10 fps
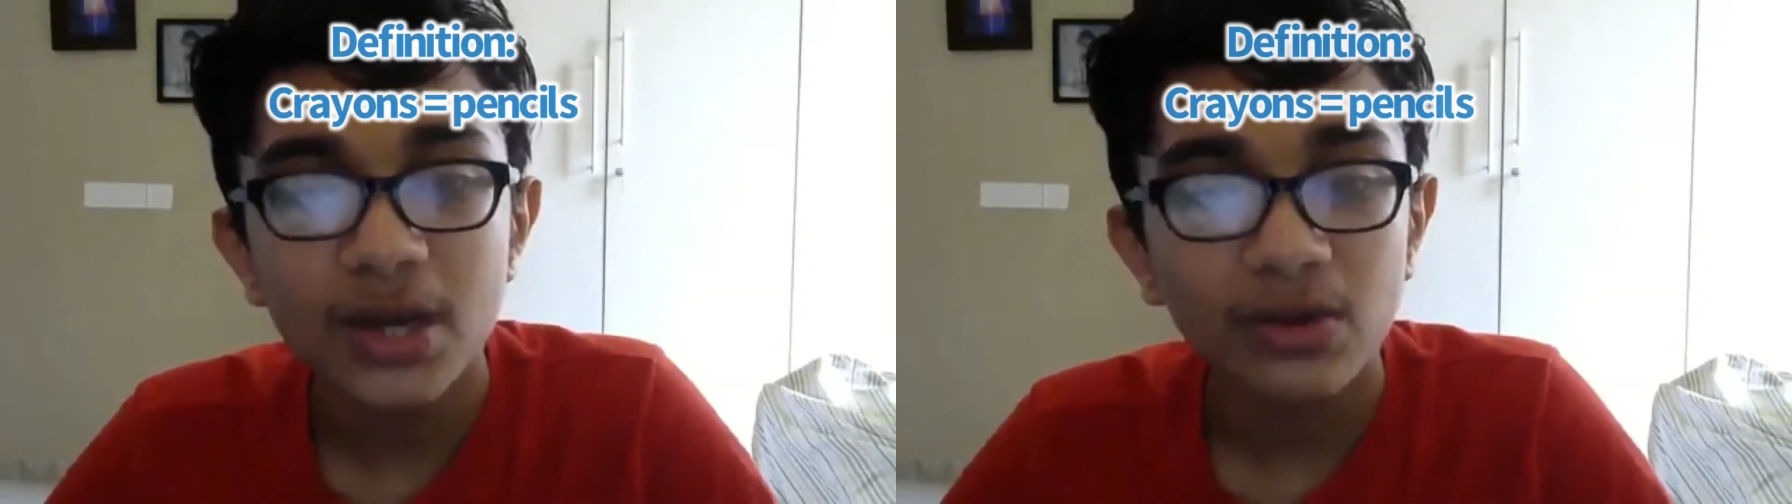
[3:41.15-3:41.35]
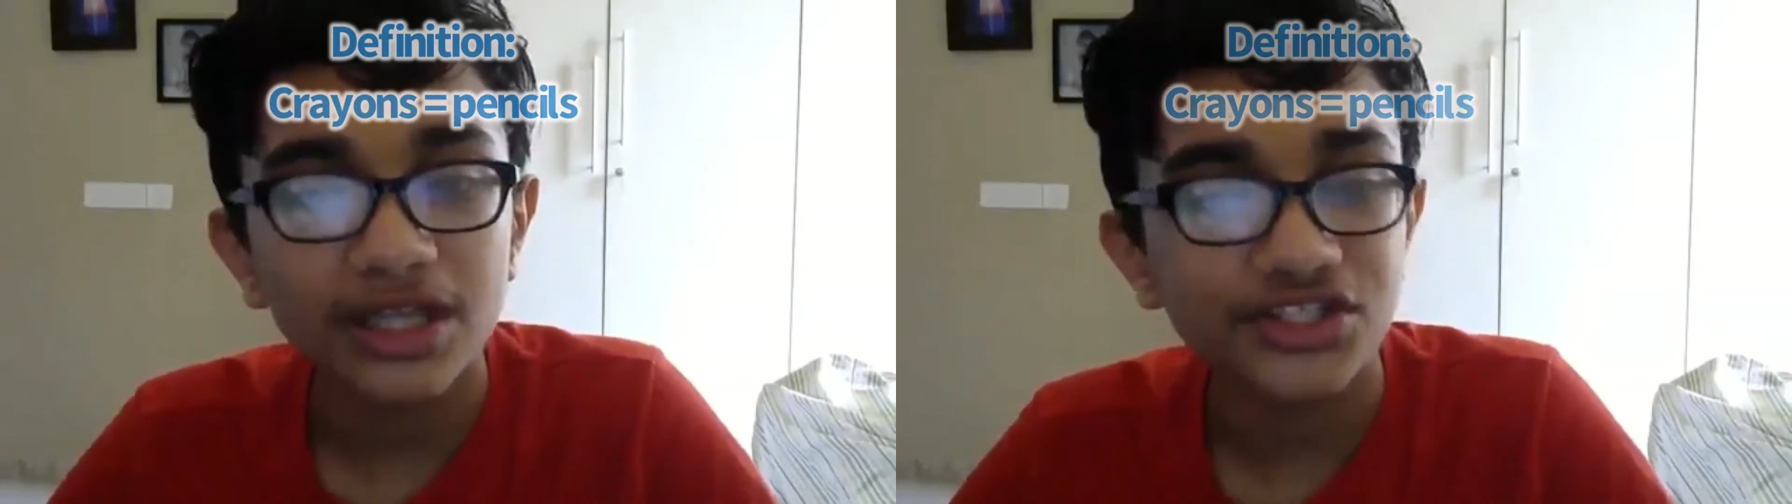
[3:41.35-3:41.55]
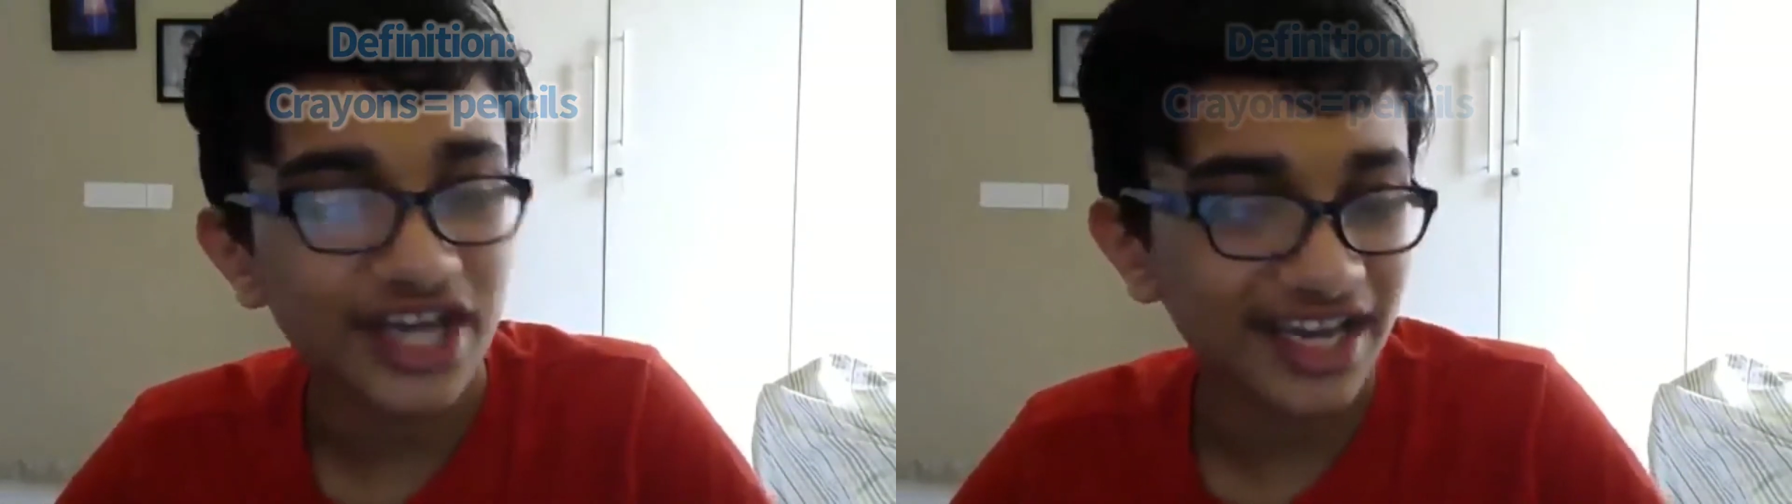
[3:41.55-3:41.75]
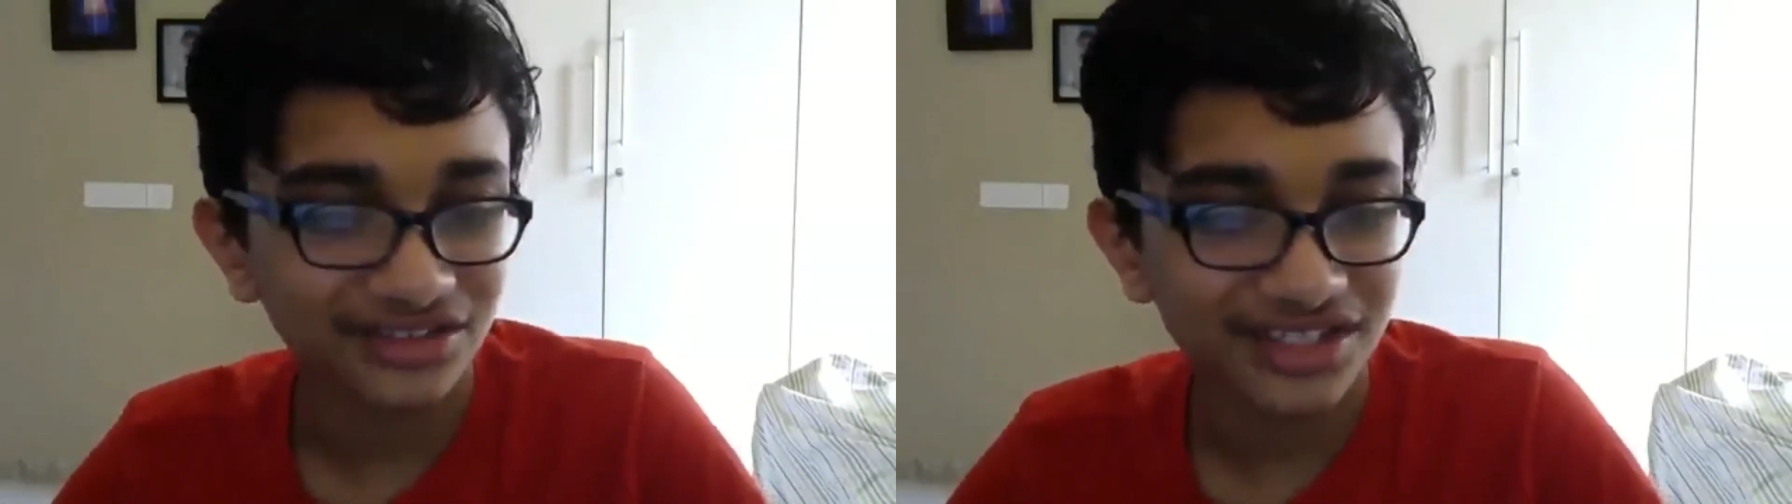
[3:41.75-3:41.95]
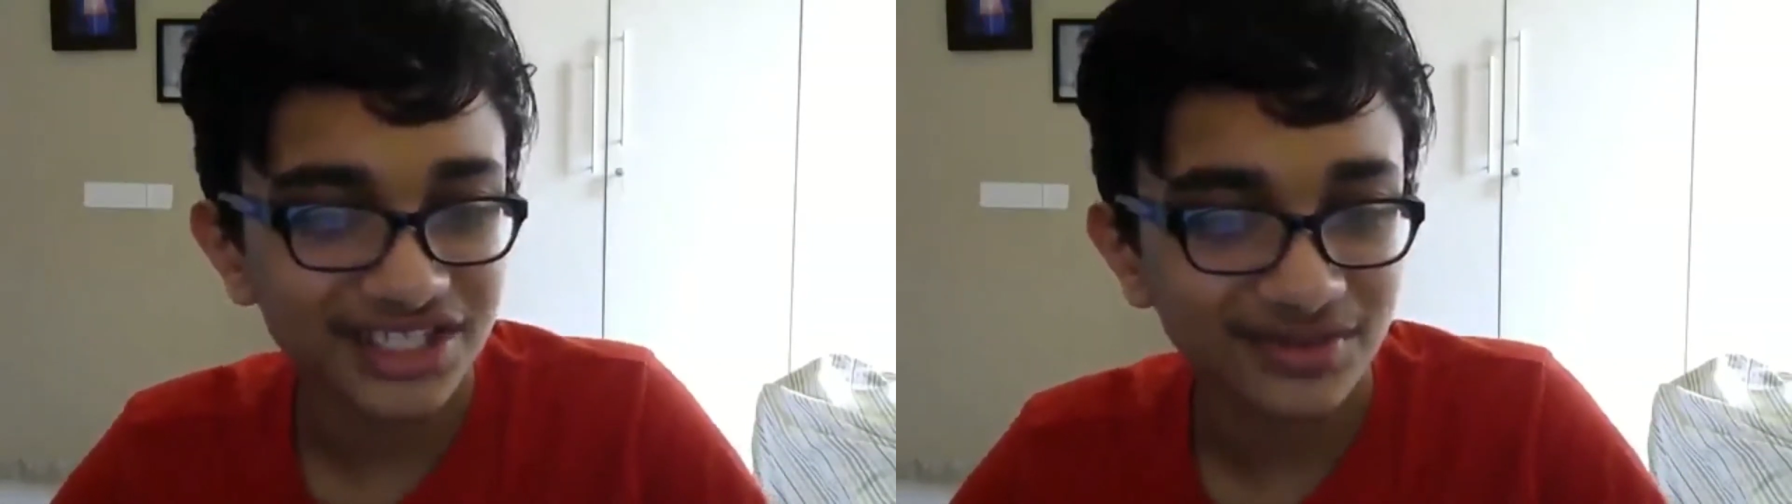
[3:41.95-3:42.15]
We'll let you
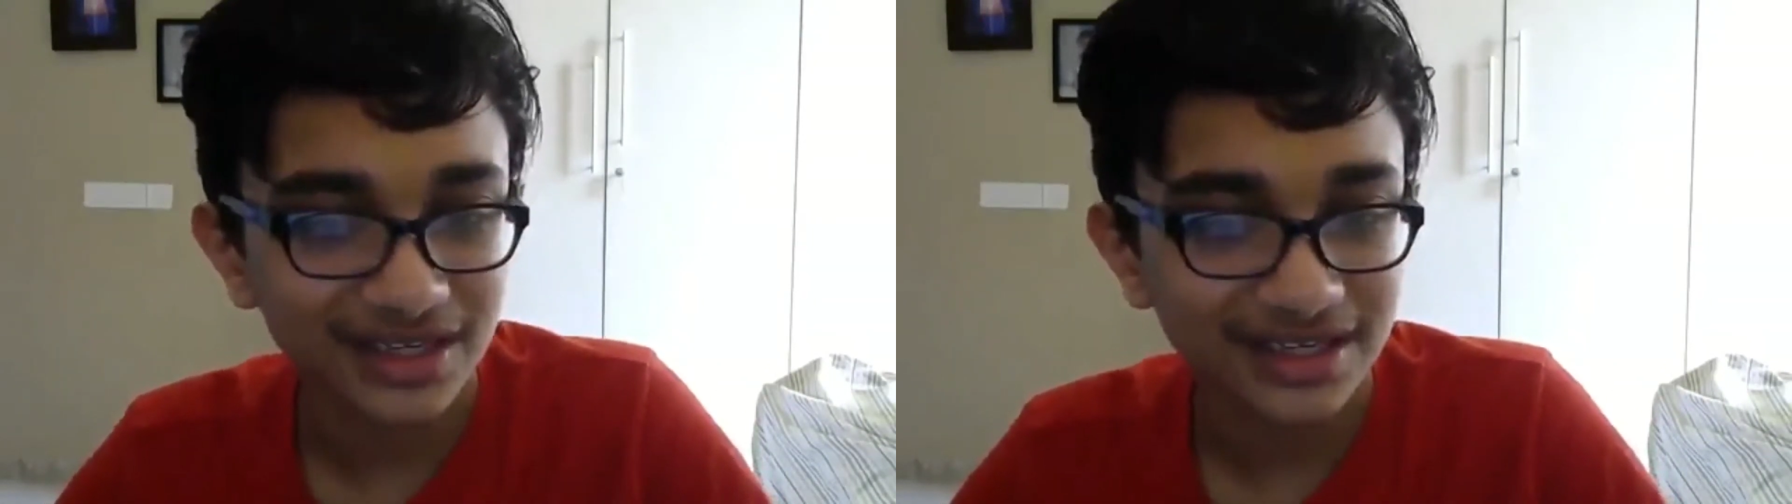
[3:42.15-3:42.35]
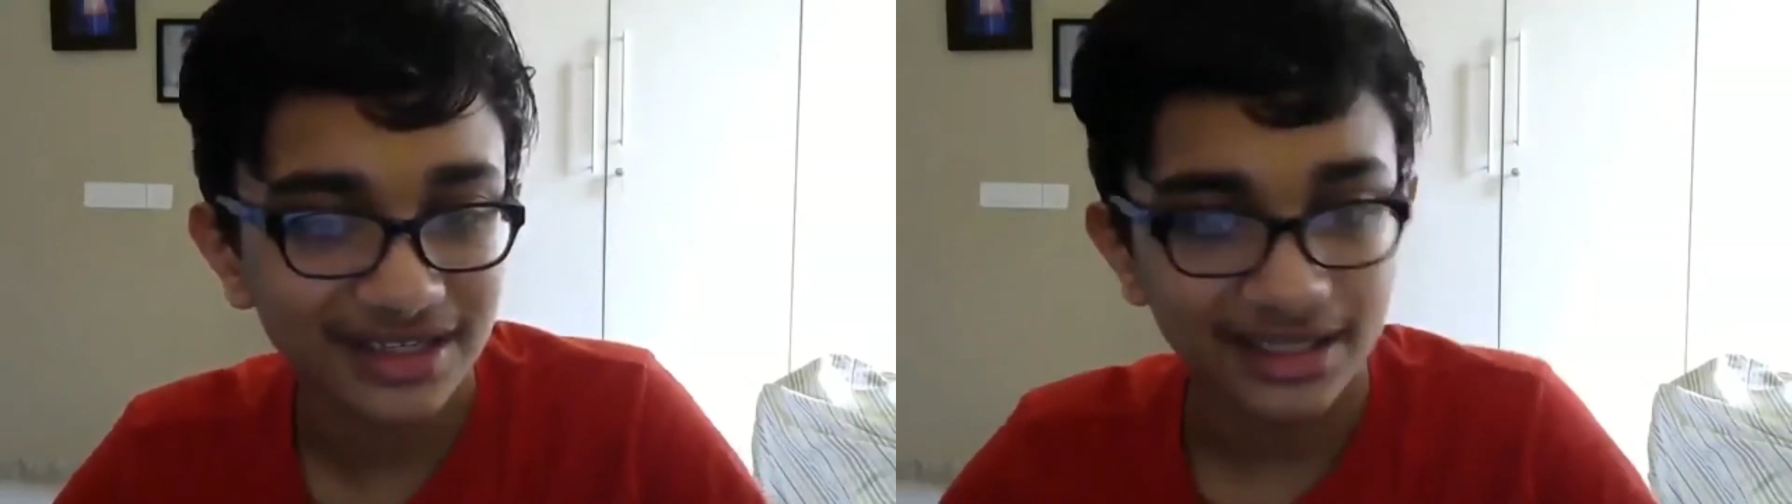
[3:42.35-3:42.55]
handle this one.